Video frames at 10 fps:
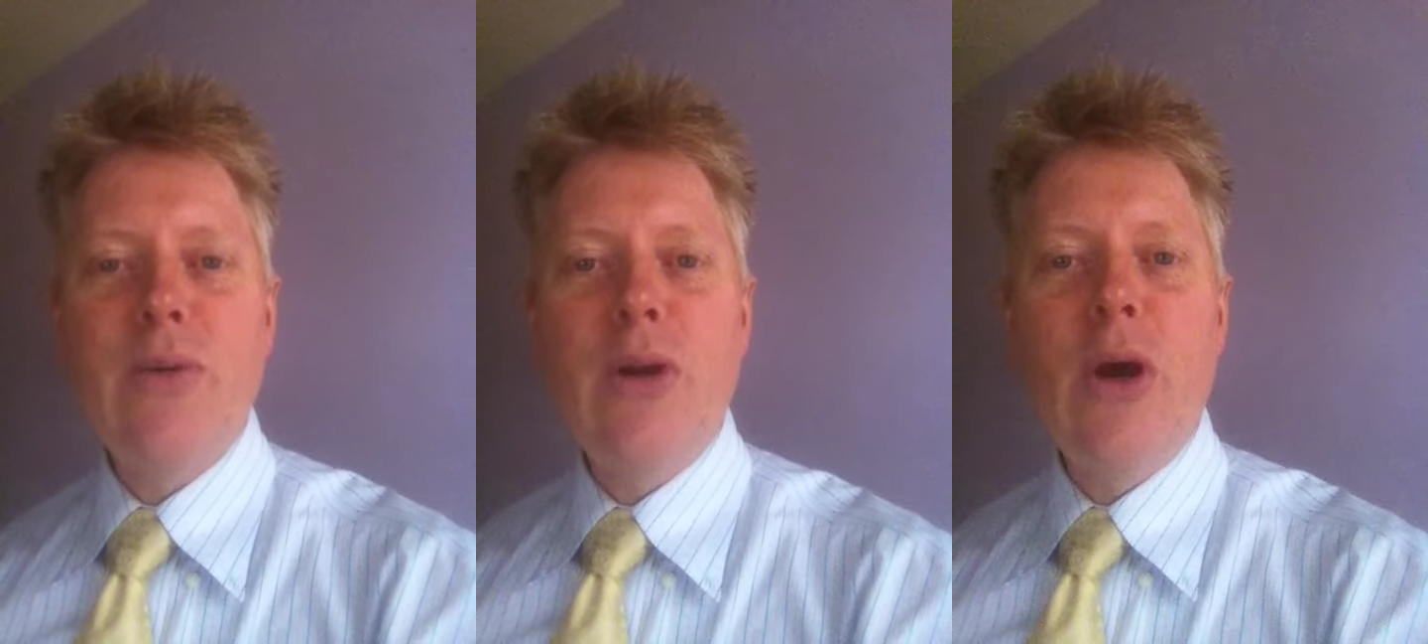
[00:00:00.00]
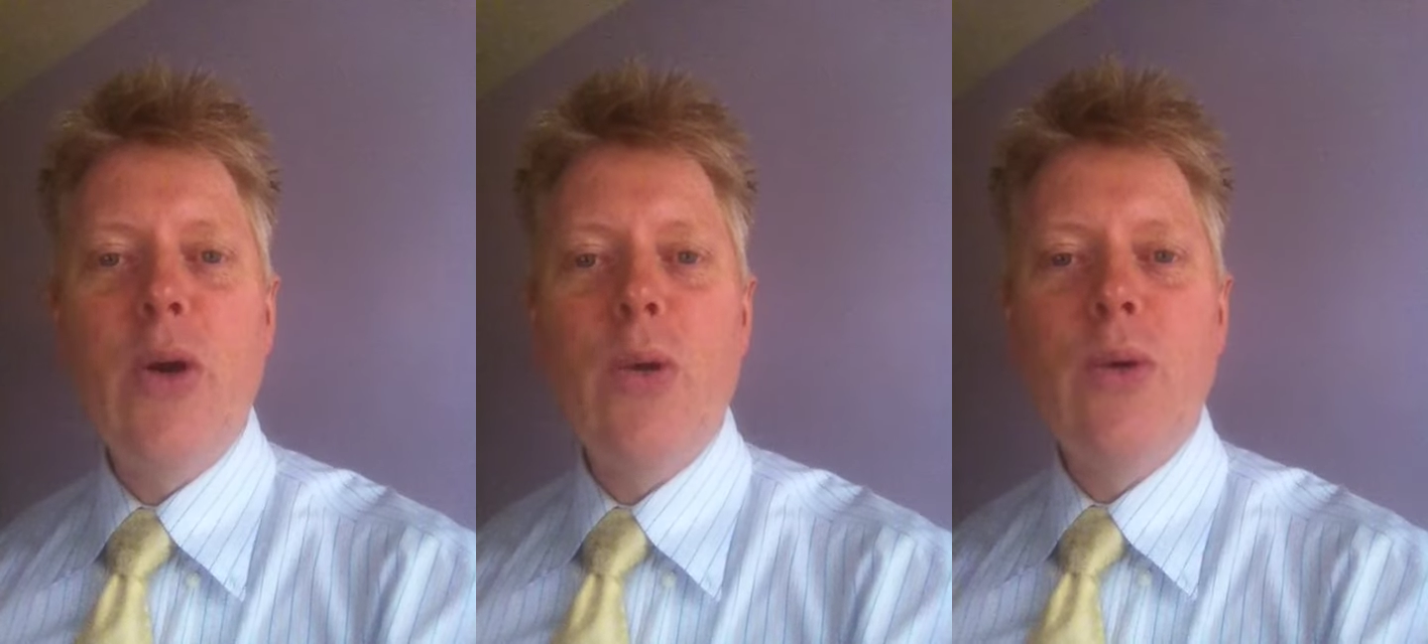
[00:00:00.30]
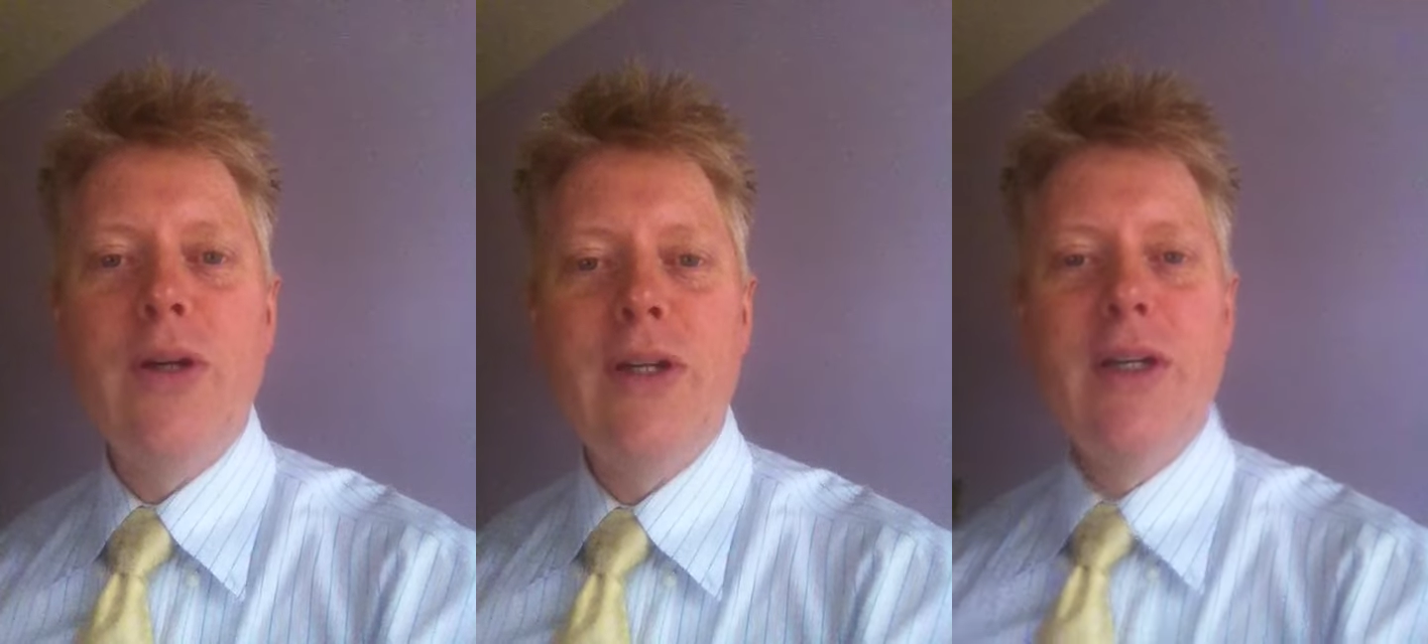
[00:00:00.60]

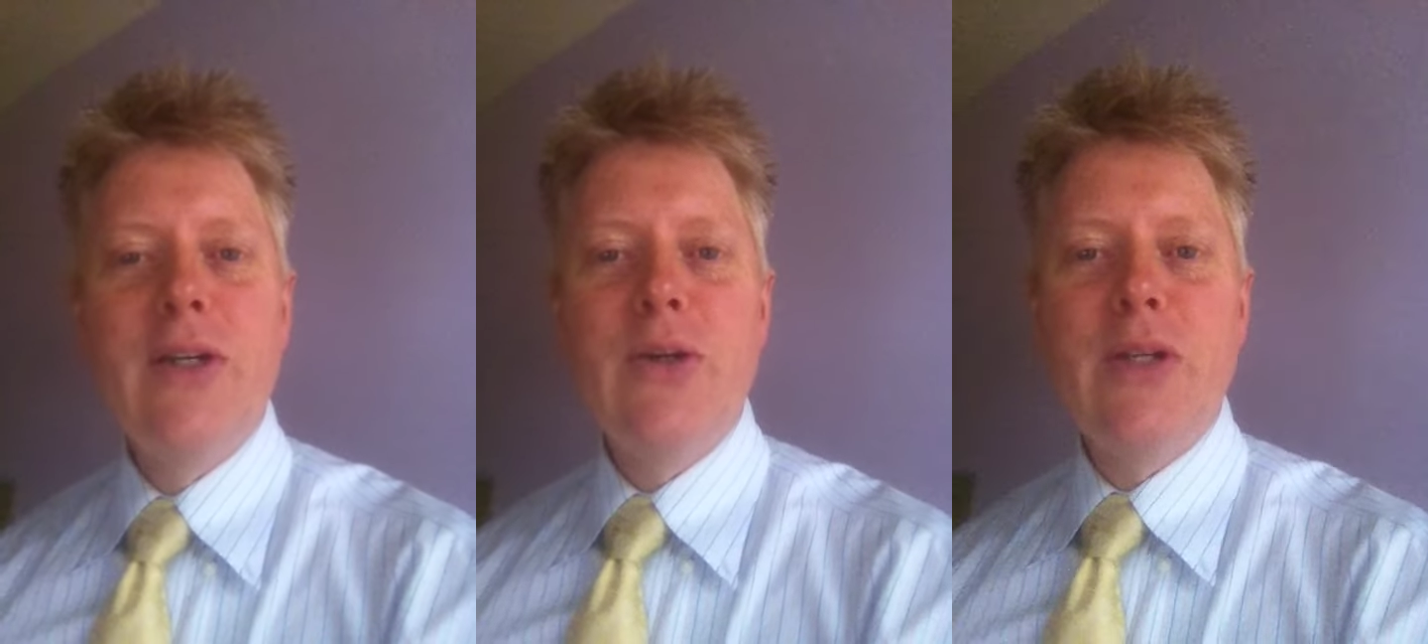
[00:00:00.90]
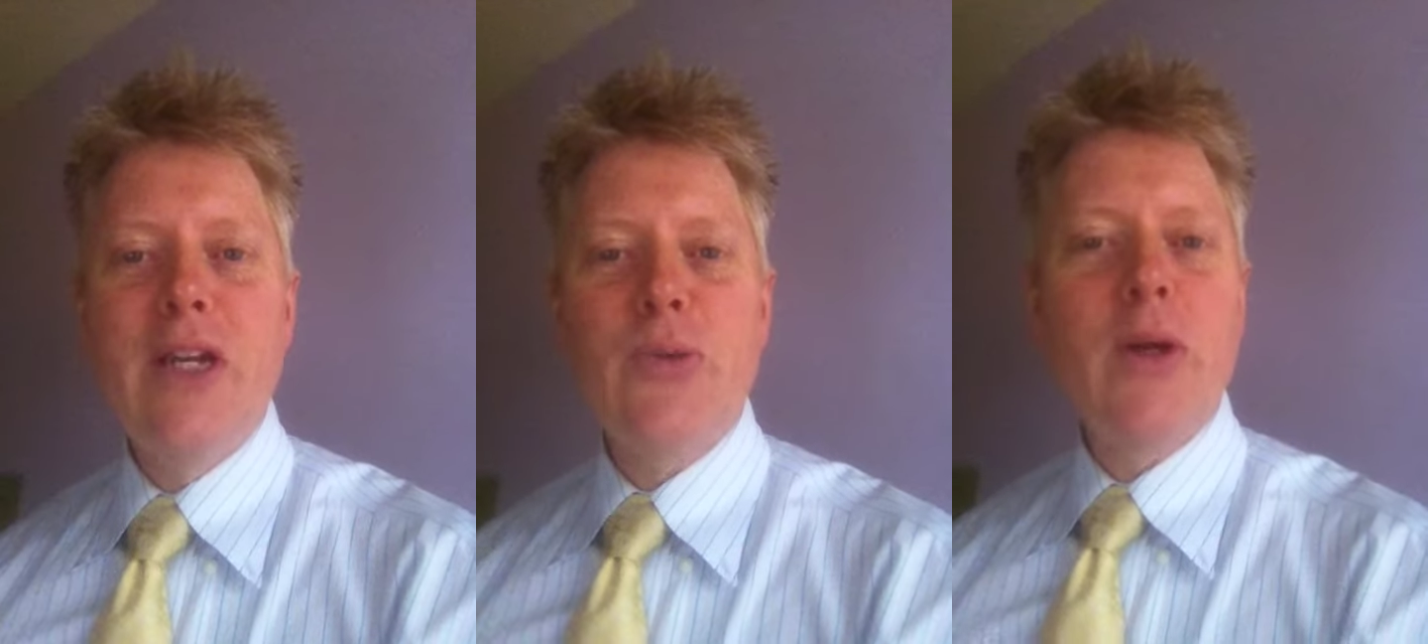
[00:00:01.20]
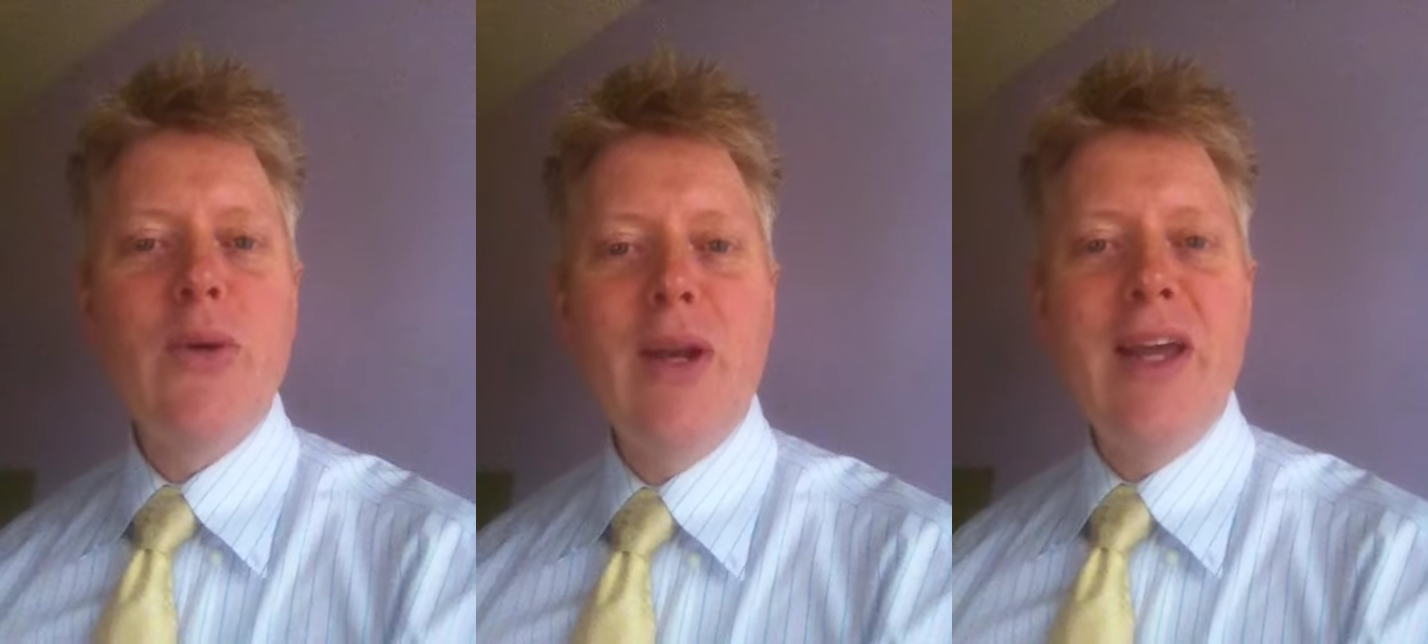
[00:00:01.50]
know, you teach
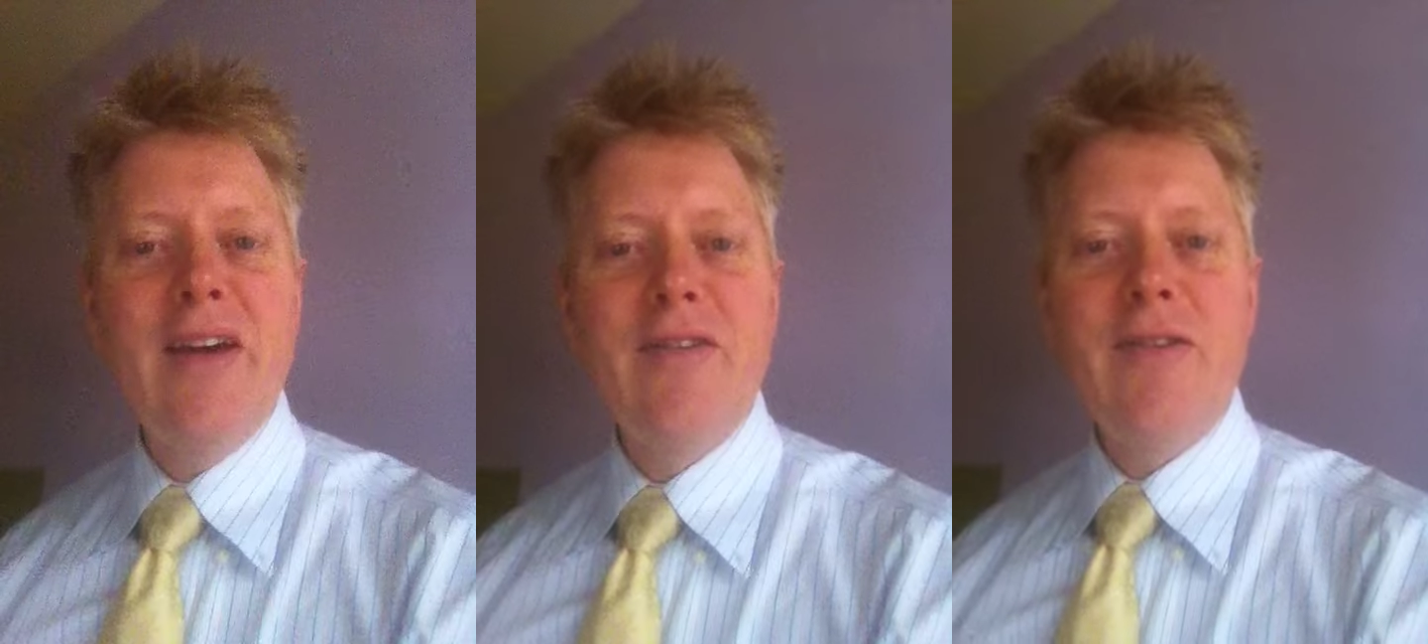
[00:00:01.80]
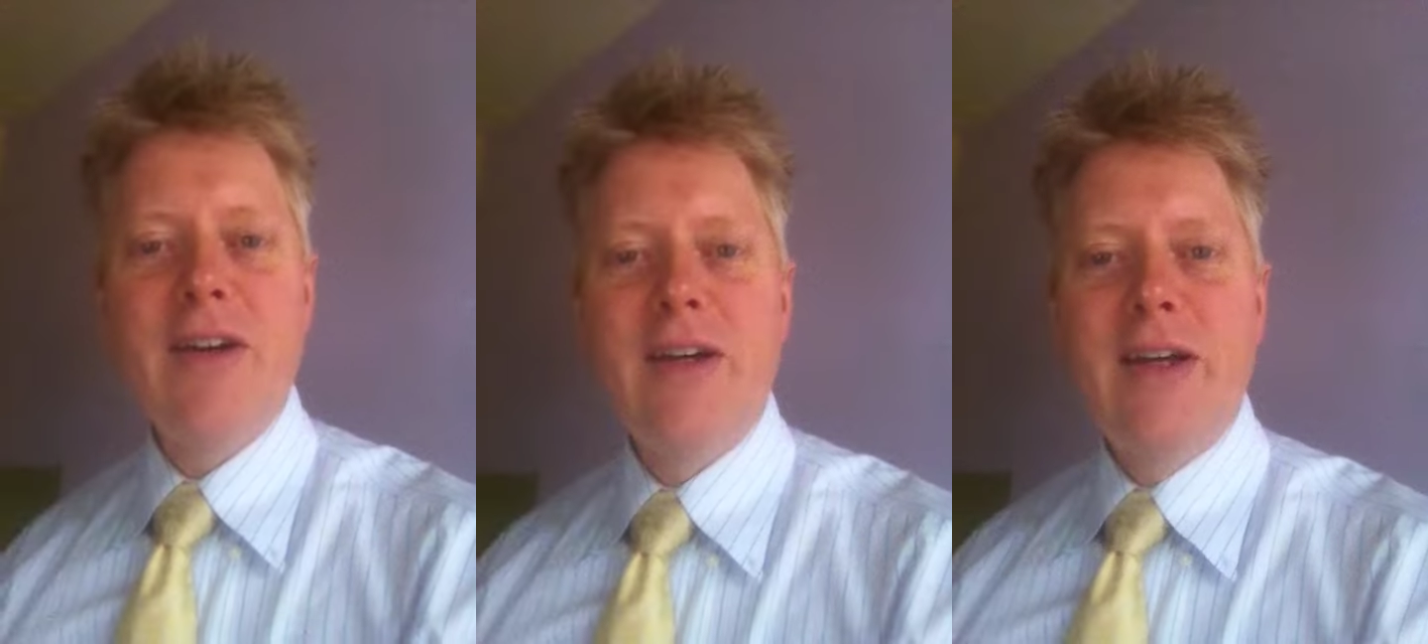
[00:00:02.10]
what you live.